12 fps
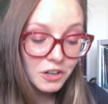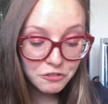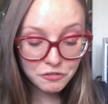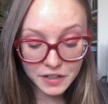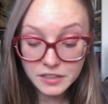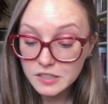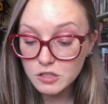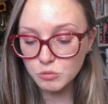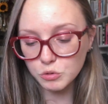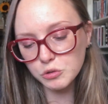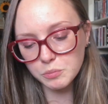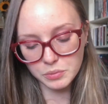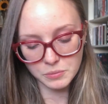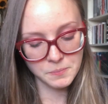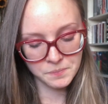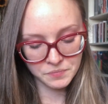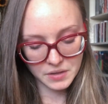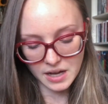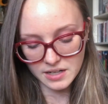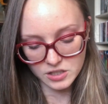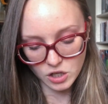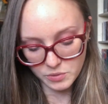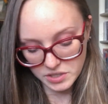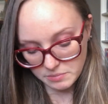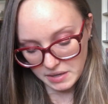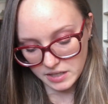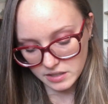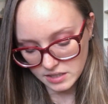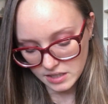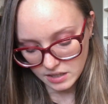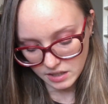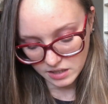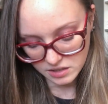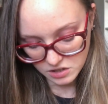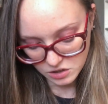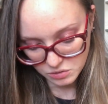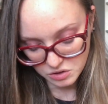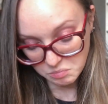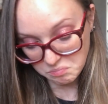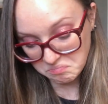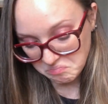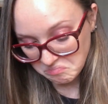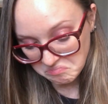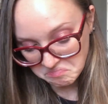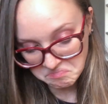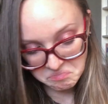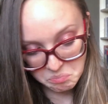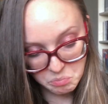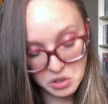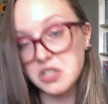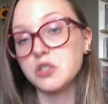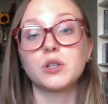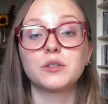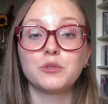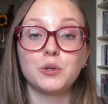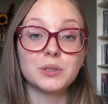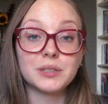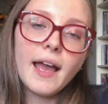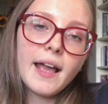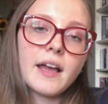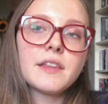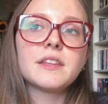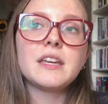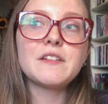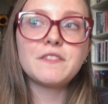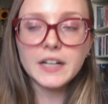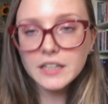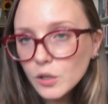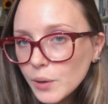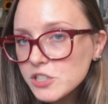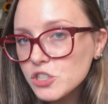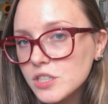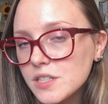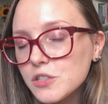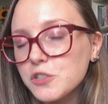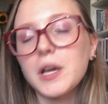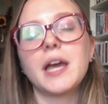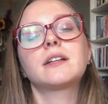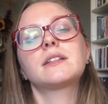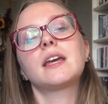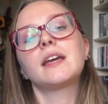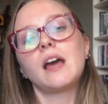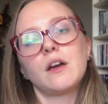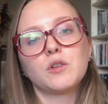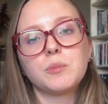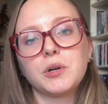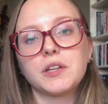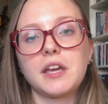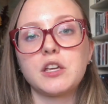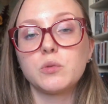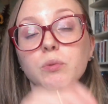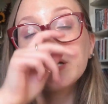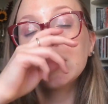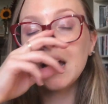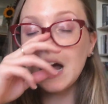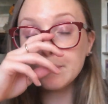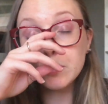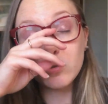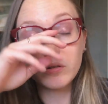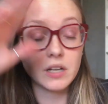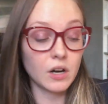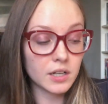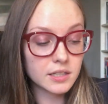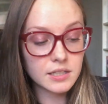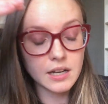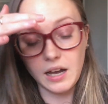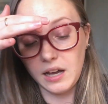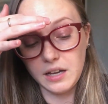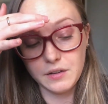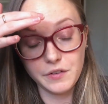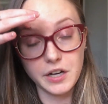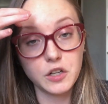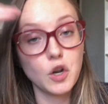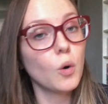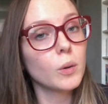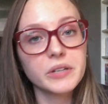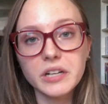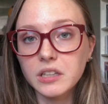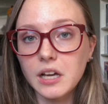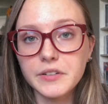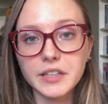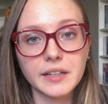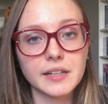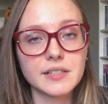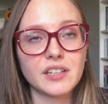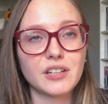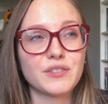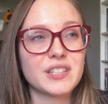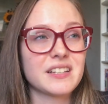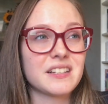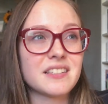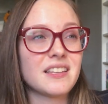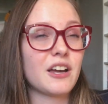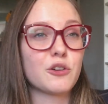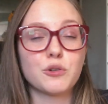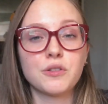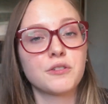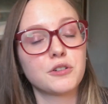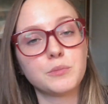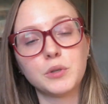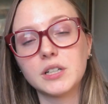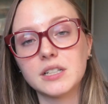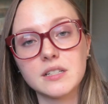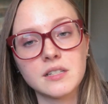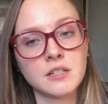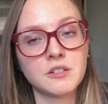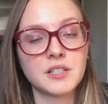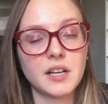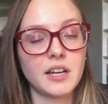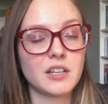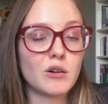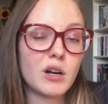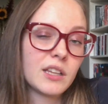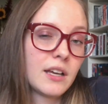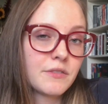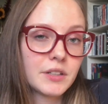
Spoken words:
fell swoop, and it's always in my annotating kit, so it's pretty straightforward. And the final question is, do you annotate every book that you read? Absolutely not. If I know I'm gonna love it, like I said, if it's like a second or third book in a series, I know I love